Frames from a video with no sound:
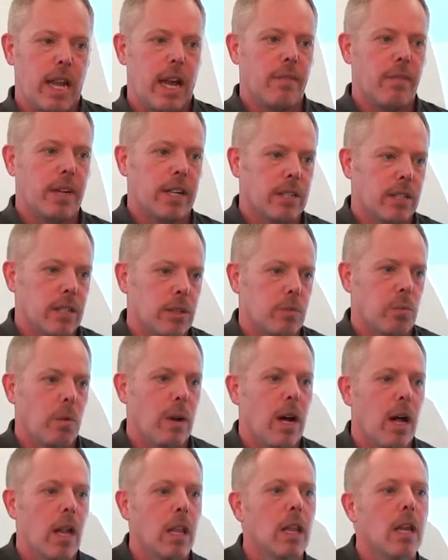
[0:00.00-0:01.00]
and the advocates as
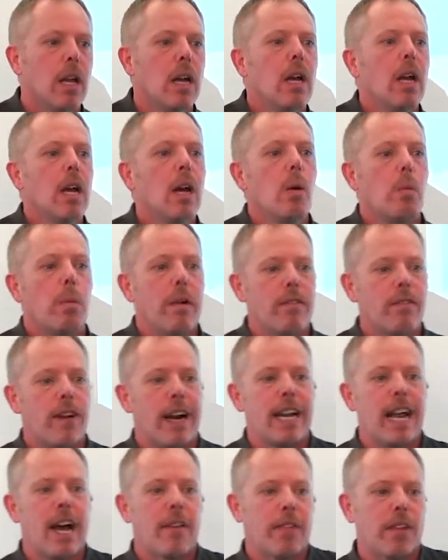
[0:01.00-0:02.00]
well we
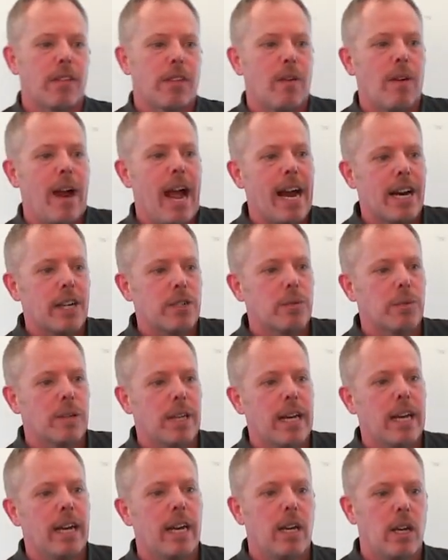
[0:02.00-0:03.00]
find out that they're
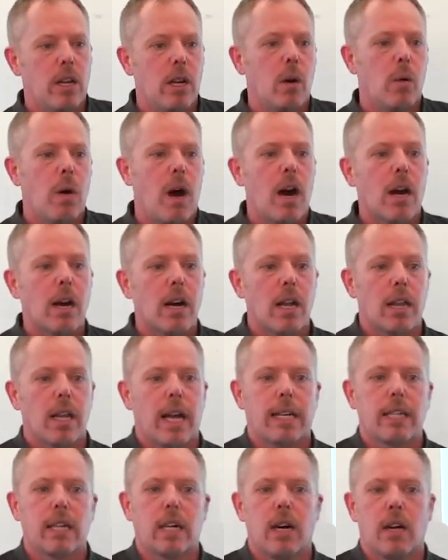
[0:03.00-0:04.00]
actually you know are
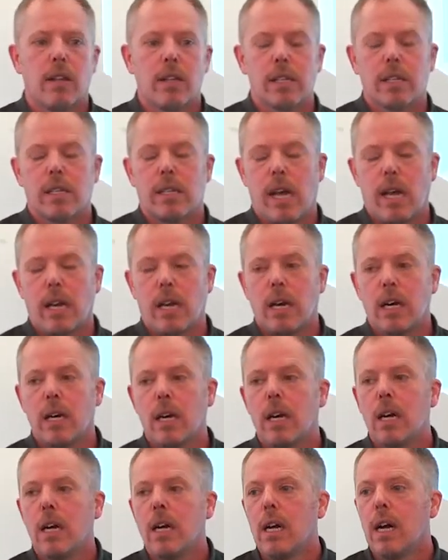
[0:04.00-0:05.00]
collecting all this
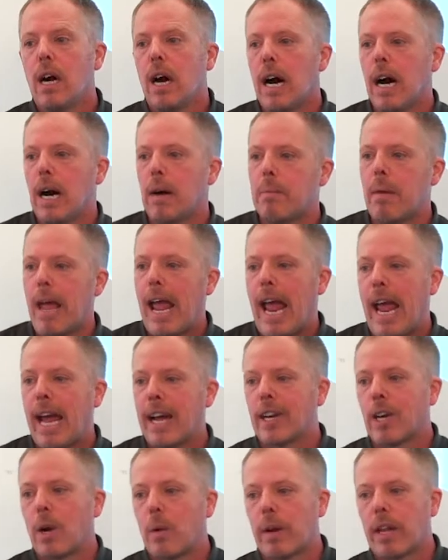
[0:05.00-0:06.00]
data um,
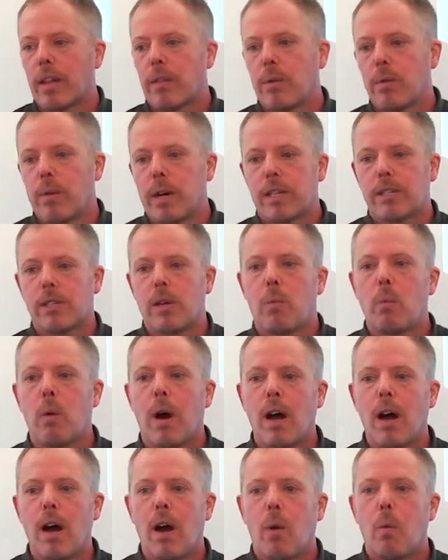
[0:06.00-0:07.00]
and going through it so
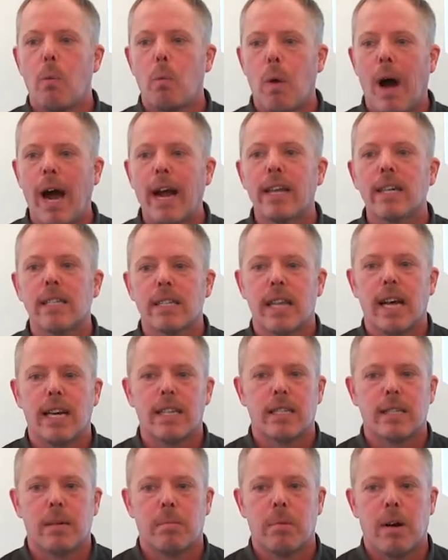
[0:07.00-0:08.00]
what why does
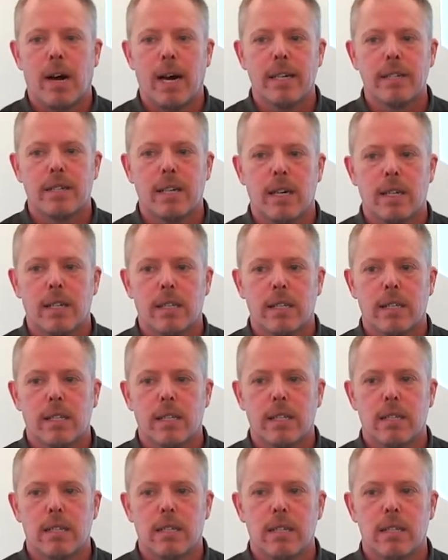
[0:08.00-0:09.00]
that surprise
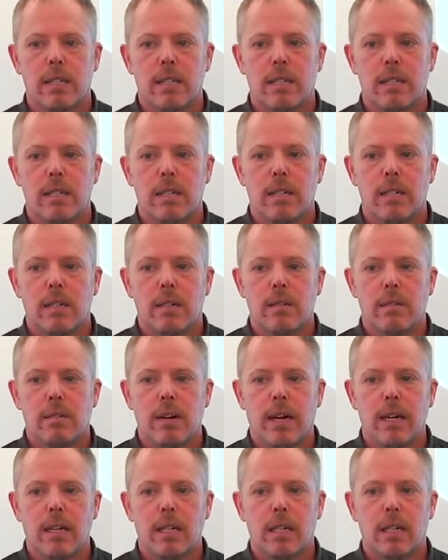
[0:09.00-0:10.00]
us
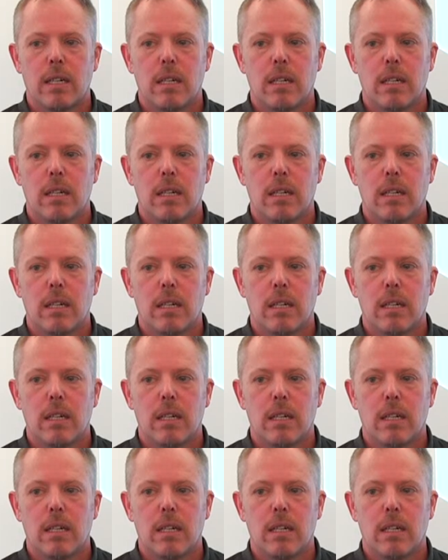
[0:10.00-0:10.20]
right